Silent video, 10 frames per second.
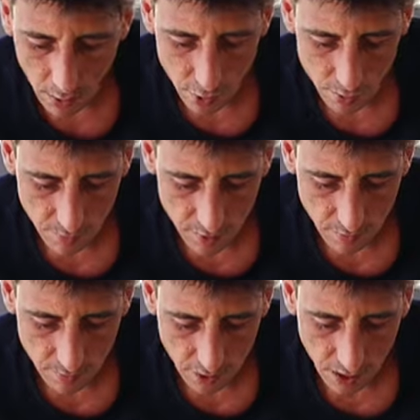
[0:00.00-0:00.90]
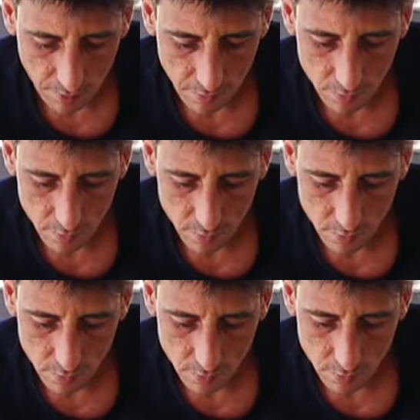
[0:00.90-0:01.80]
I just messed up the cam.
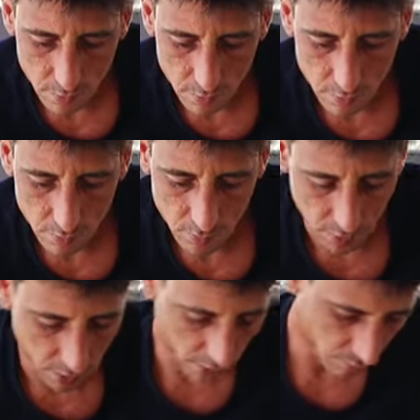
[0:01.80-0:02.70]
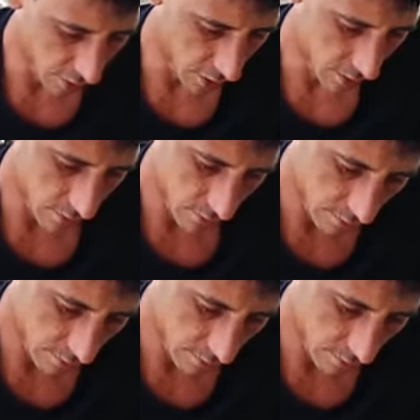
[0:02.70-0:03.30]
Alright, we're good.